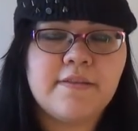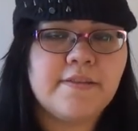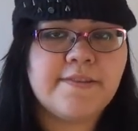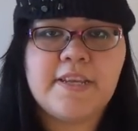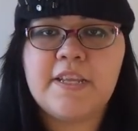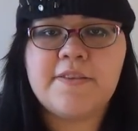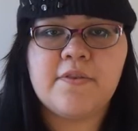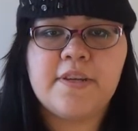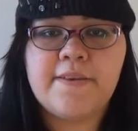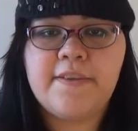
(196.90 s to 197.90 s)
CDs
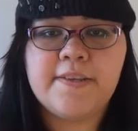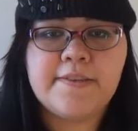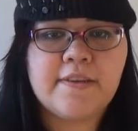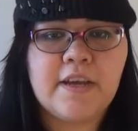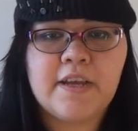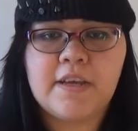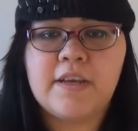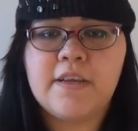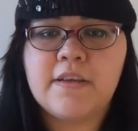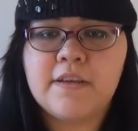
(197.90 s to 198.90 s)
or DVDs in.
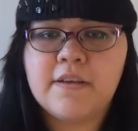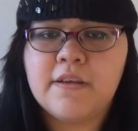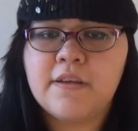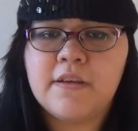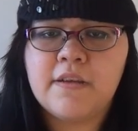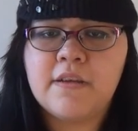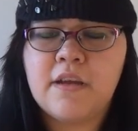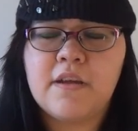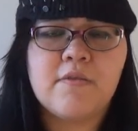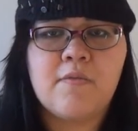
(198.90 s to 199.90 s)
I
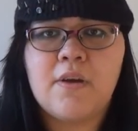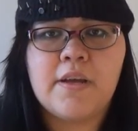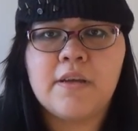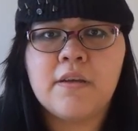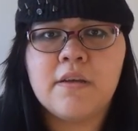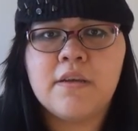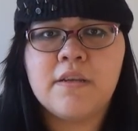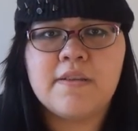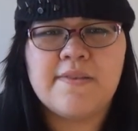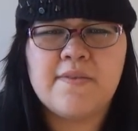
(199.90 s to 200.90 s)
don't know why,
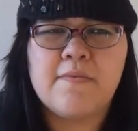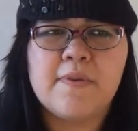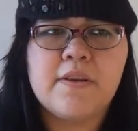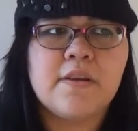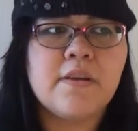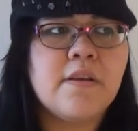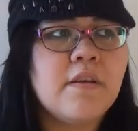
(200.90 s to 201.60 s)
it's so weird.